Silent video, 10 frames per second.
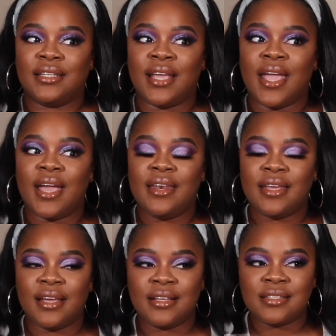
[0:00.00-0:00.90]

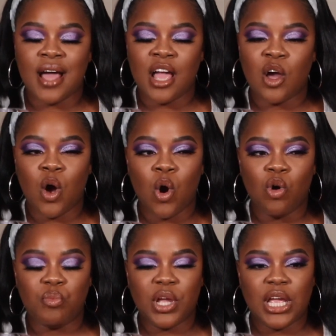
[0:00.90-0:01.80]
Candiace, I
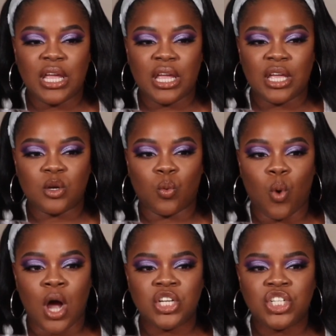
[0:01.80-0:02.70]
hope in
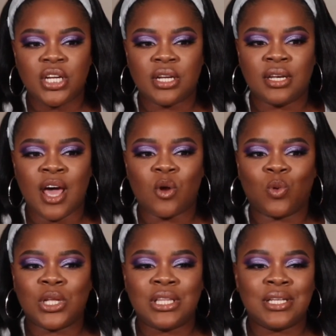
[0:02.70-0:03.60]
watching not
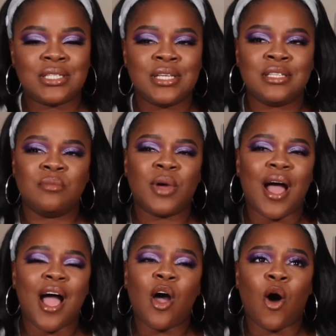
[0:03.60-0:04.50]
only this season, but
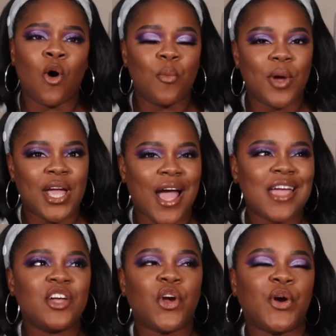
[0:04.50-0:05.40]
I
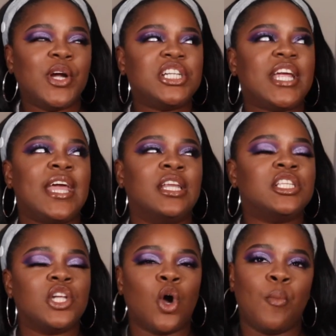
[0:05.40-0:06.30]
encourage Candiace
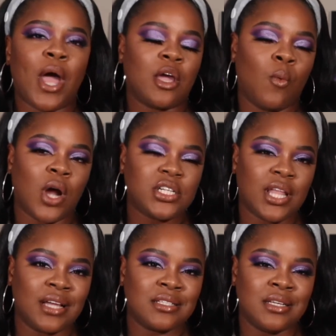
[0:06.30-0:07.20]
to go back and watch
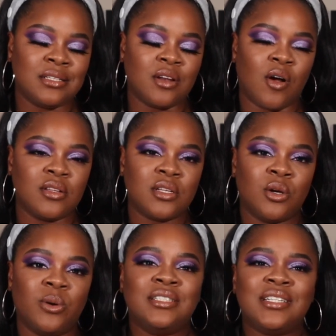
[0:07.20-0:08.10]
last season
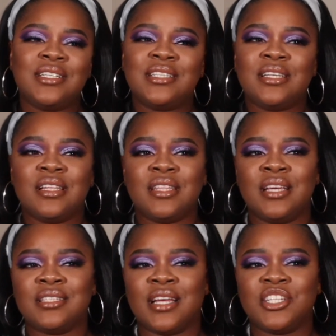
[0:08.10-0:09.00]
also, just to see the
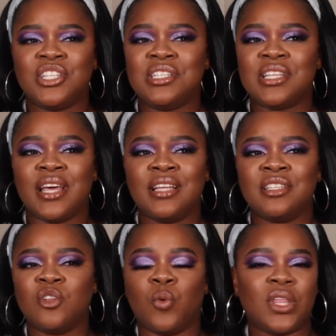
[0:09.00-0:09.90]
things that she says
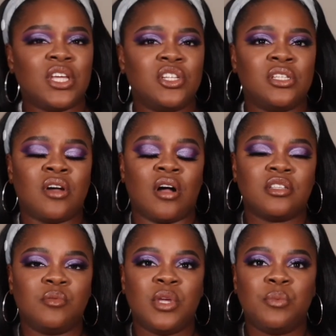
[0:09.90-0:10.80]
and the way that she talks
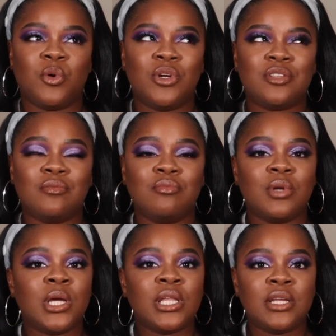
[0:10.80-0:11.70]
to people is
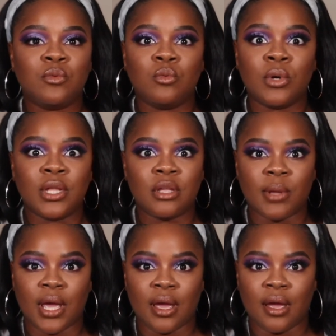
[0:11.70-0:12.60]
really, really
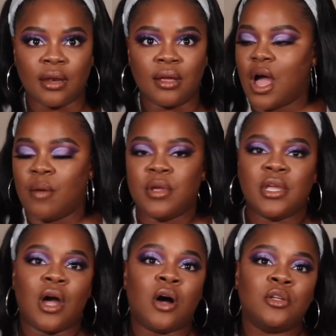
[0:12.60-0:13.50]
bad. I mean,
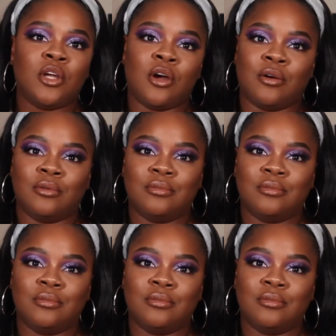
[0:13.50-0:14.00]
y'all know